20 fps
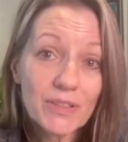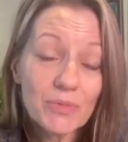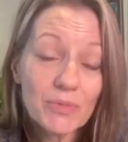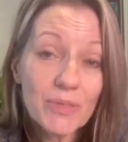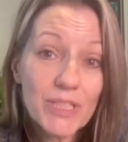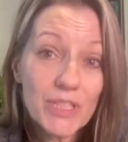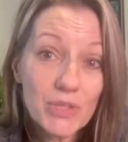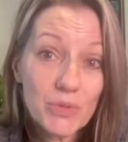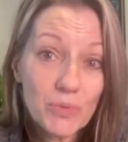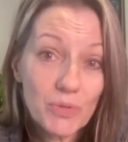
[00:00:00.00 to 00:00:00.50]

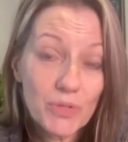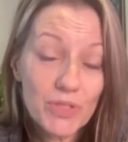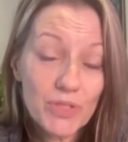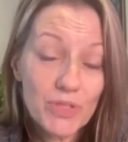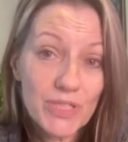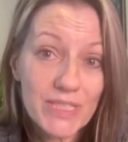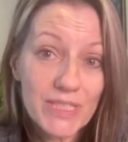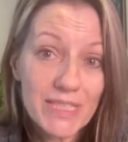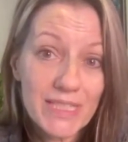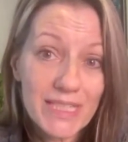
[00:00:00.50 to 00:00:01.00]

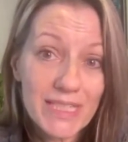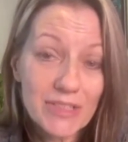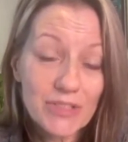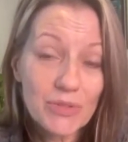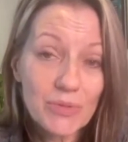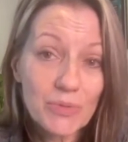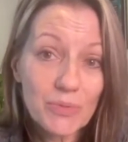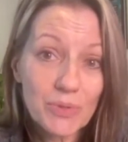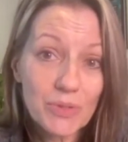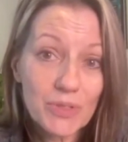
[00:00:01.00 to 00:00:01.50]
resources
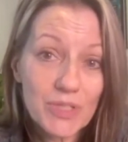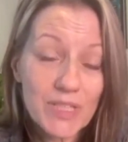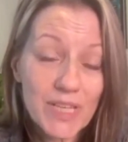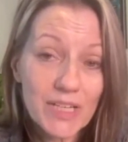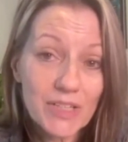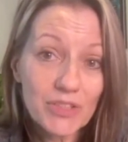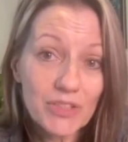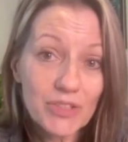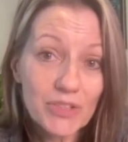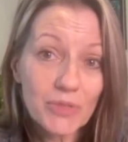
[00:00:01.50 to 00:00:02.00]
and tools
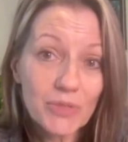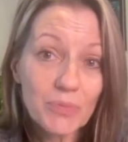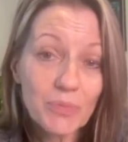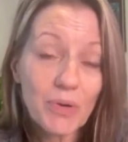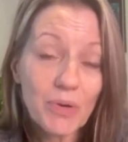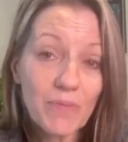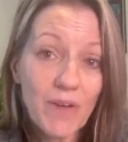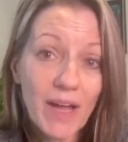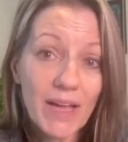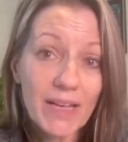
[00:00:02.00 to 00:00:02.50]
that you're
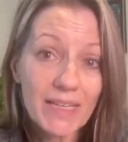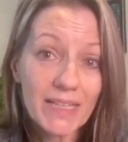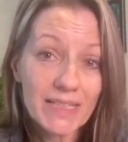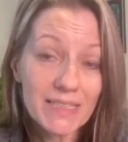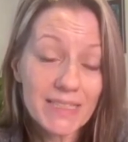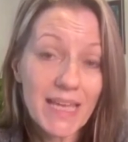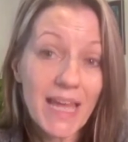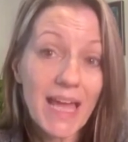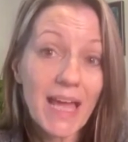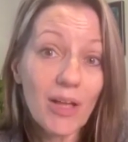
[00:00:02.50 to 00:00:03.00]

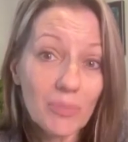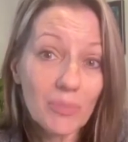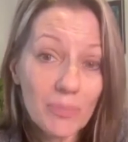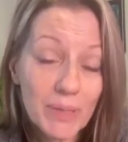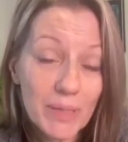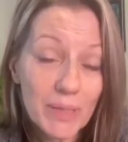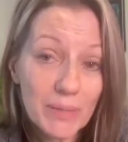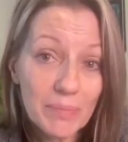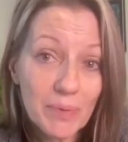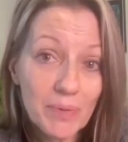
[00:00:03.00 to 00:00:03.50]
providing to help
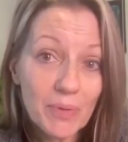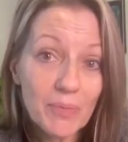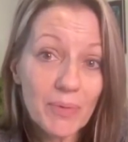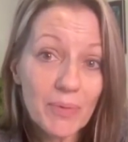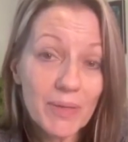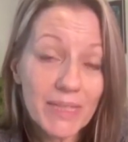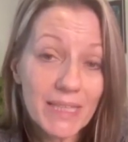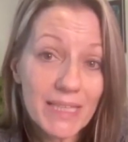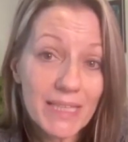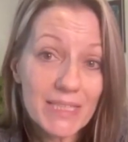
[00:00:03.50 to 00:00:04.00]
people
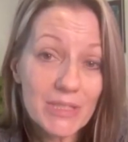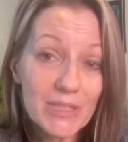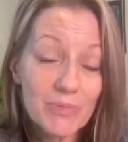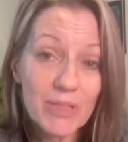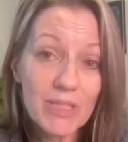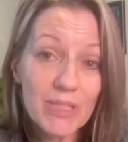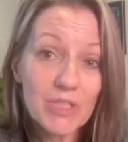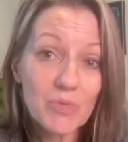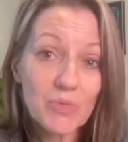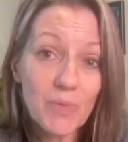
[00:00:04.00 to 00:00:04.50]
with this
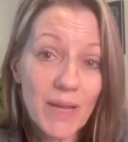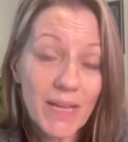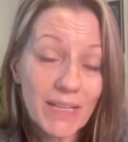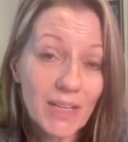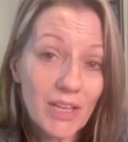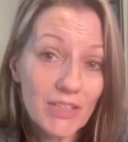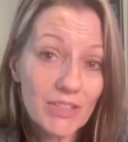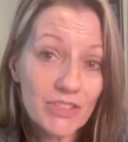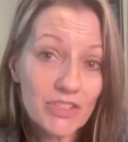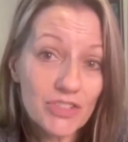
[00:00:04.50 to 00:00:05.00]

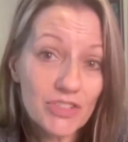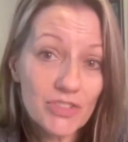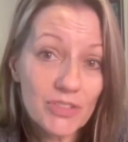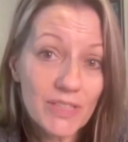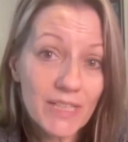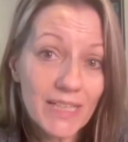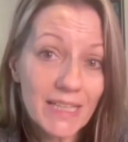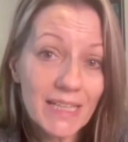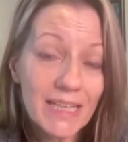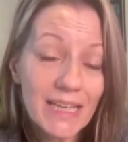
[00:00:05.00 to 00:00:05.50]
weight loss
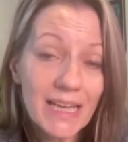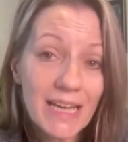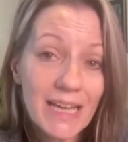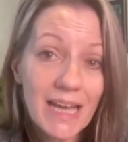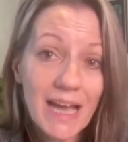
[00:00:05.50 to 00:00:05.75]
journey.